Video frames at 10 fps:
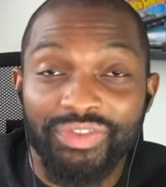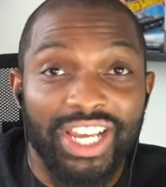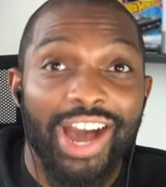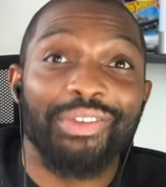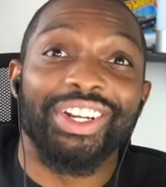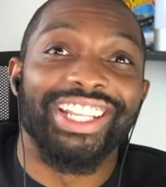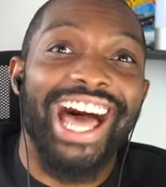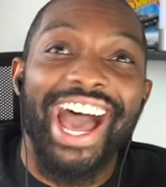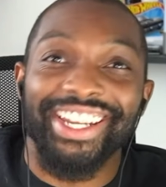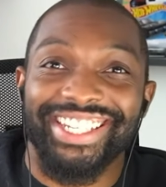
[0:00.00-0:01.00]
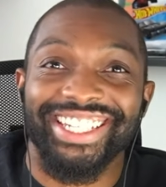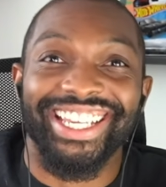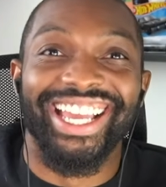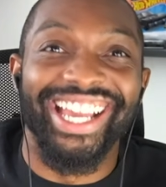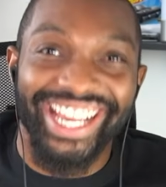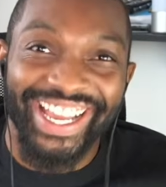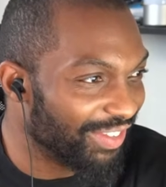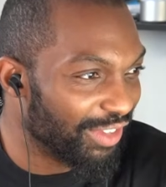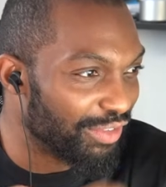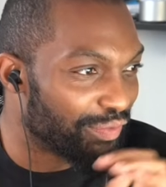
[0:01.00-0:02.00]
covered a lot.
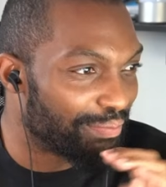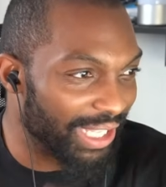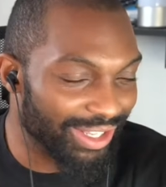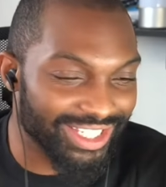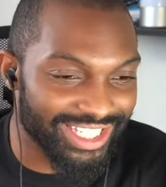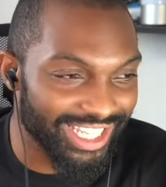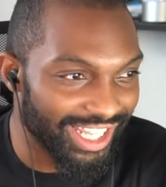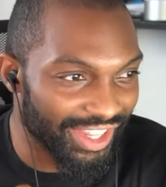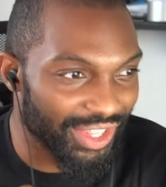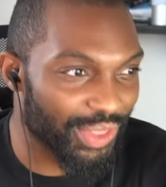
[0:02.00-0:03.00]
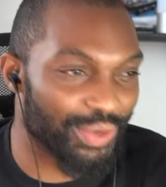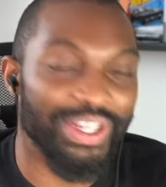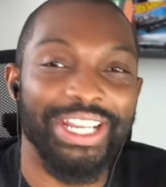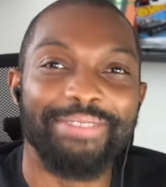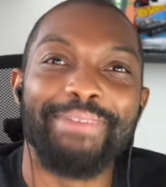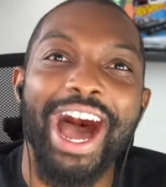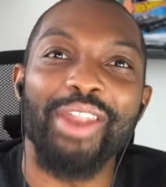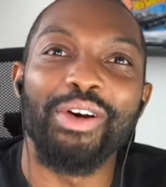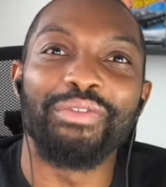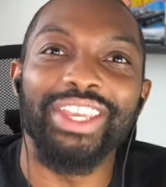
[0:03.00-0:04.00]
We've built the 3D
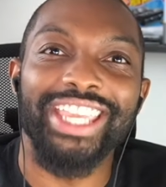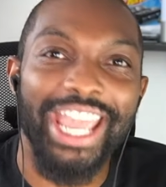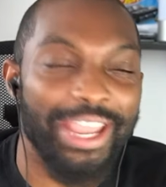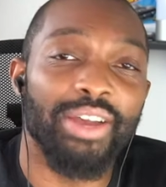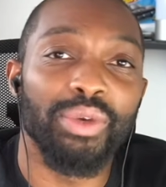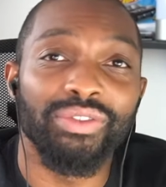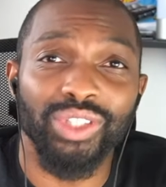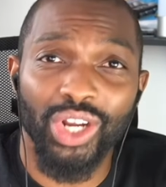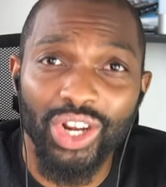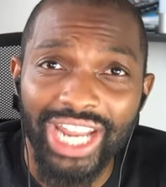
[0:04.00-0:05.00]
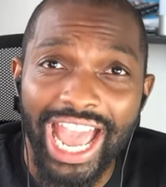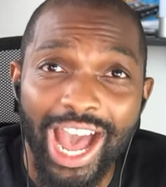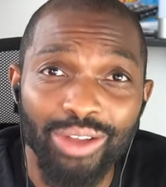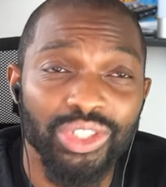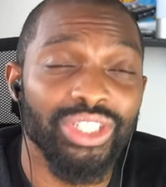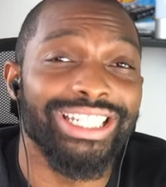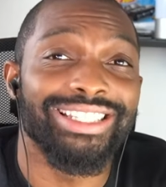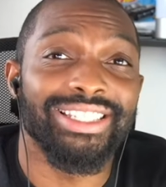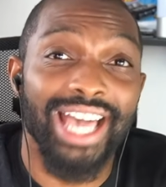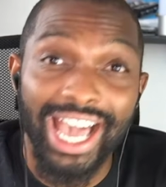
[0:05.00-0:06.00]
model of the cape. We've learned how to
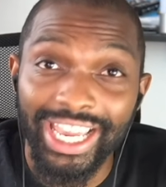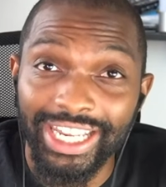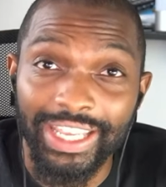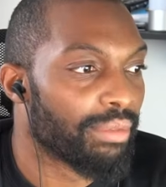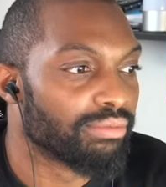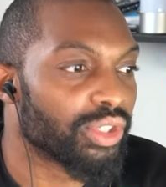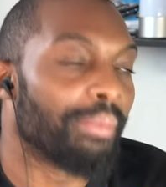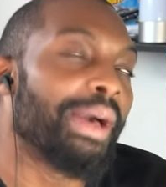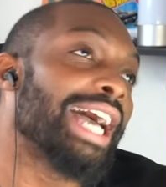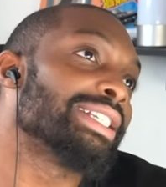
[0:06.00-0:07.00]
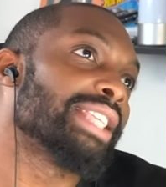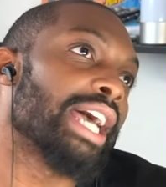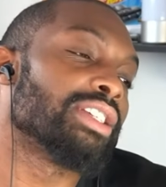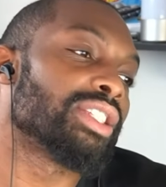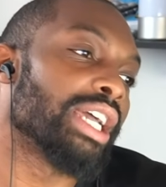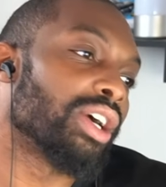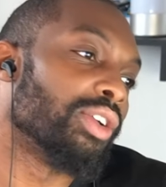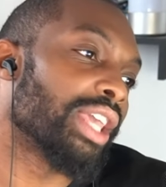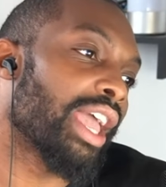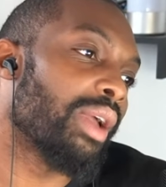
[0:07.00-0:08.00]
design it. So past that, it's like,
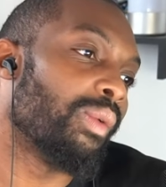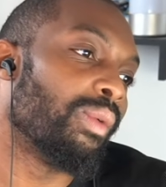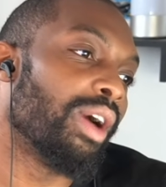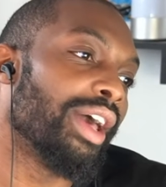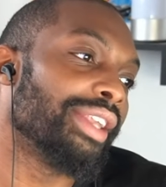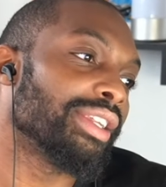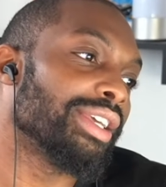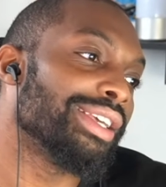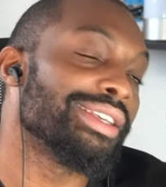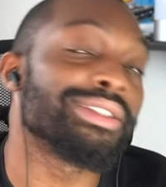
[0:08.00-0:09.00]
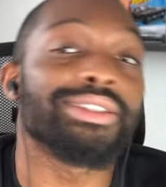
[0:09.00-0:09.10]
okay, what is